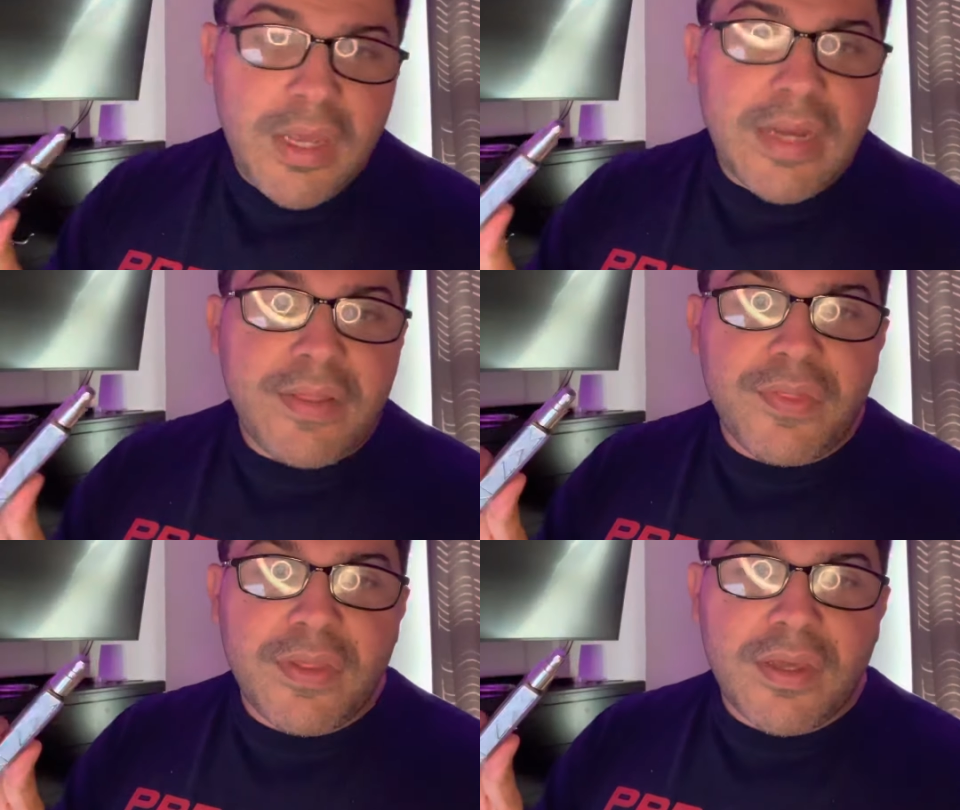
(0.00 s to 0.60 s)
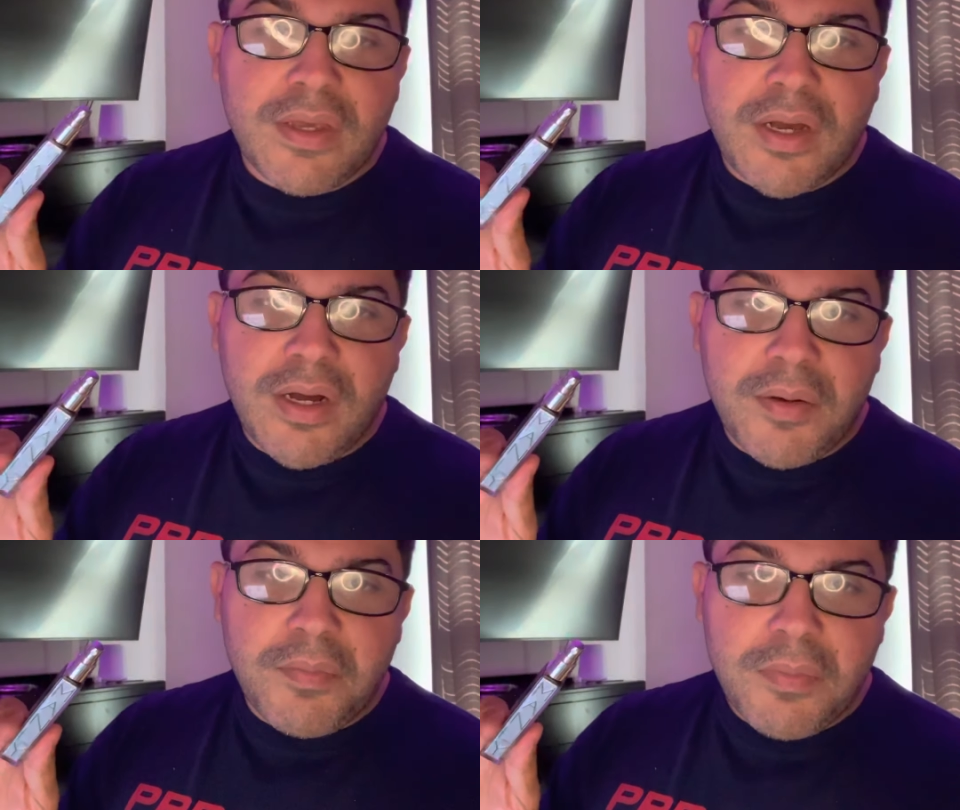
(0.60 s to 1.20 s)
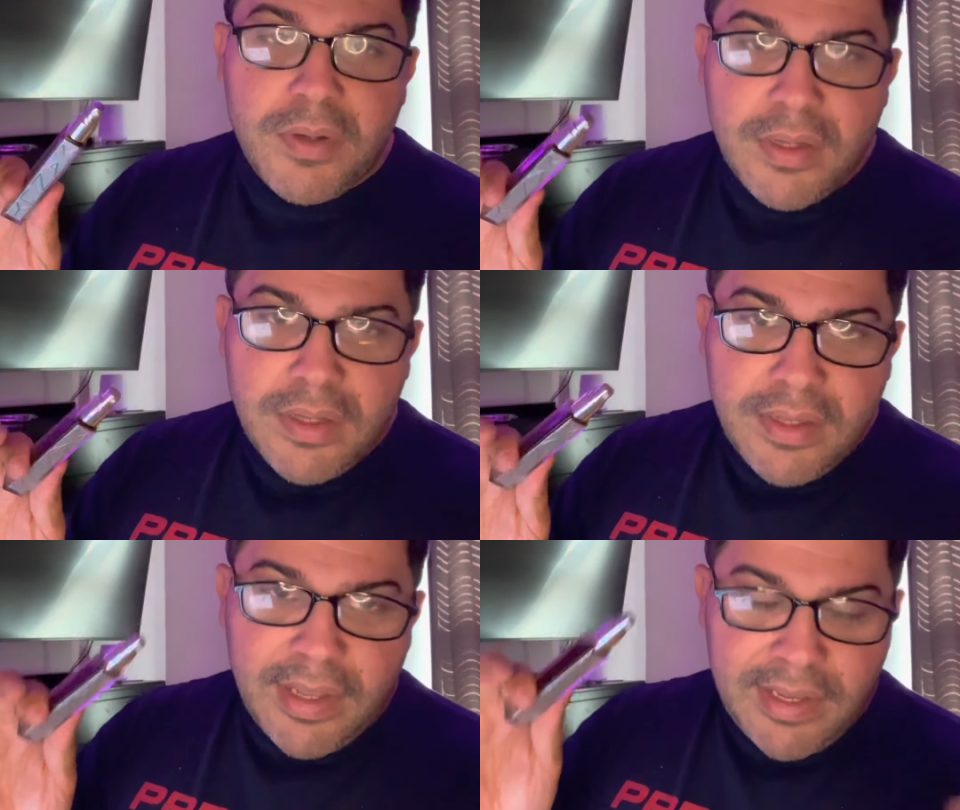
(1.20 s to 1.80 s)
anything
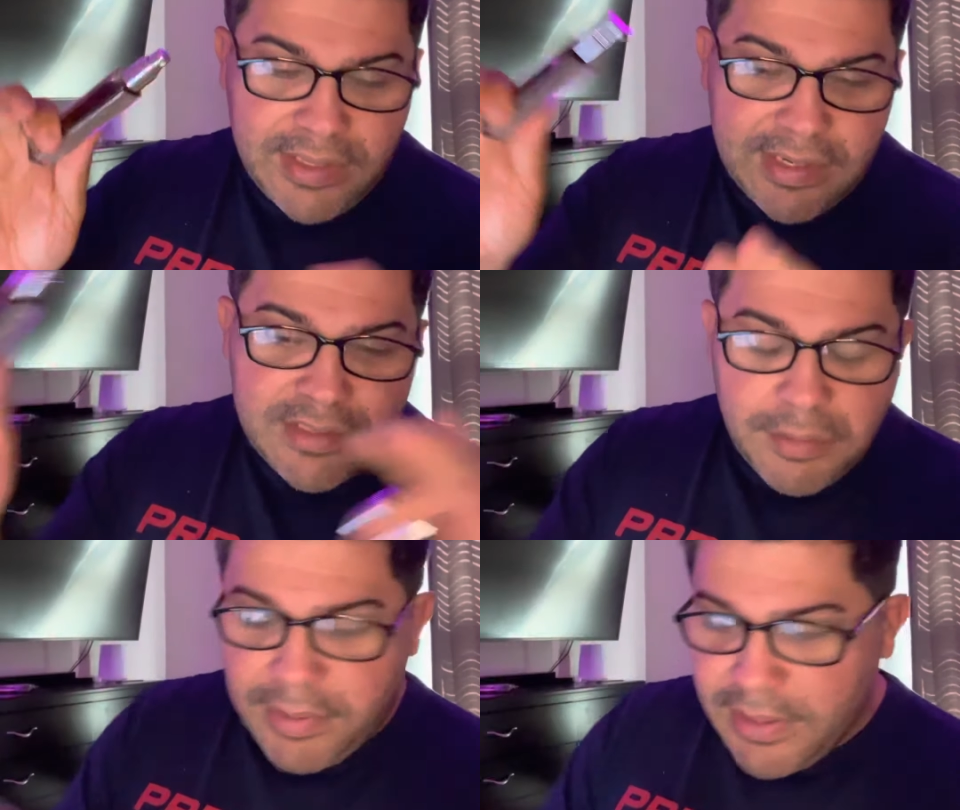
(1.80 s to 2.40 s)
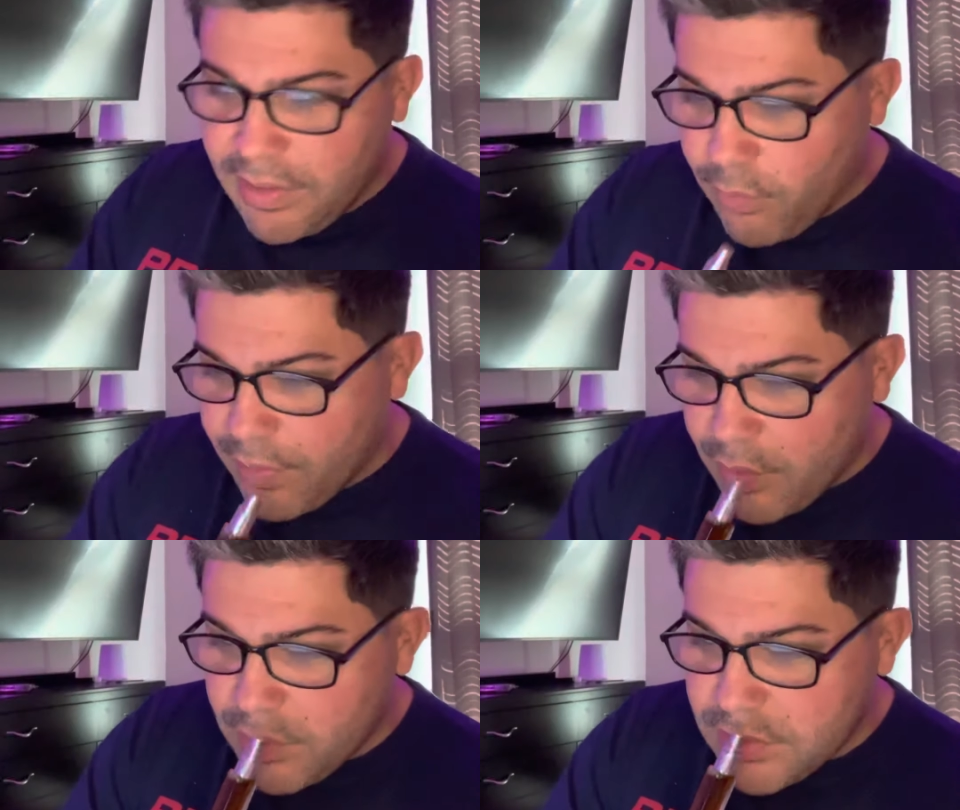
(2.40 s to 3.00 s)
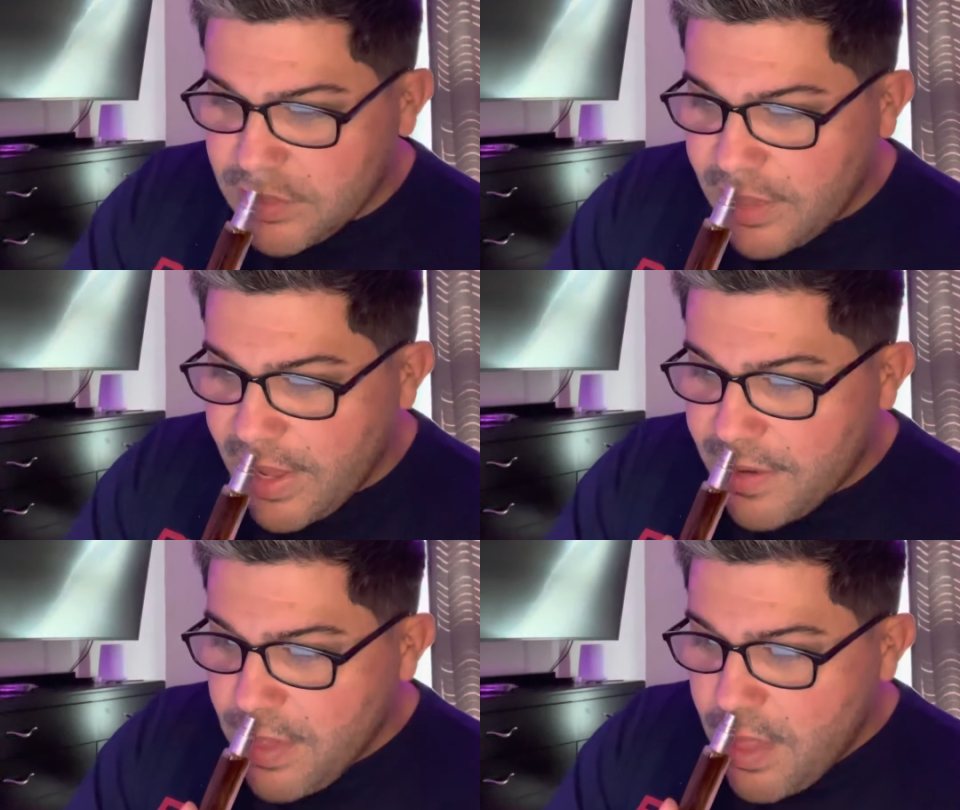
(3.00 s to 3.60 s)
that it's competing with. I will say that.